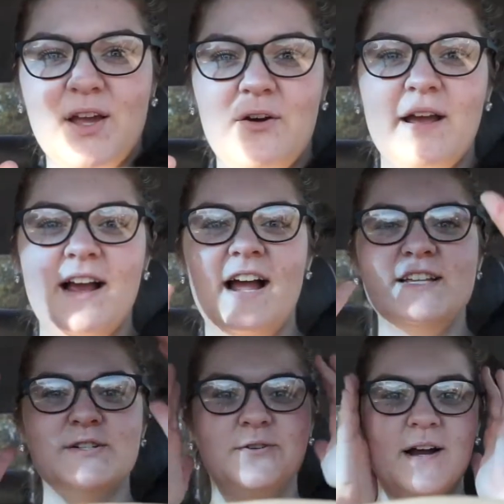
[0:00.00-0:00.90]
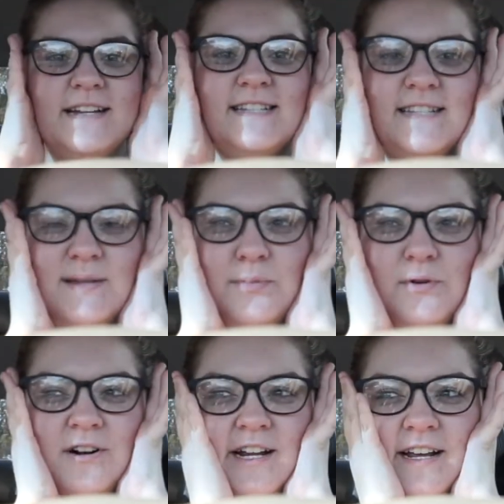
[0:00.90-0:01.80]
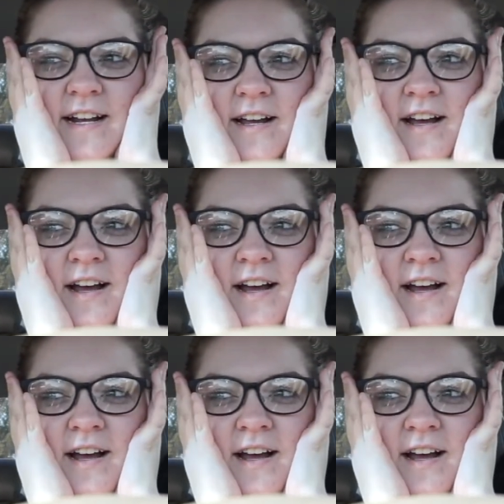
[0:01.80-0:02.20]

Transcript: Okay guys, crisis aborted.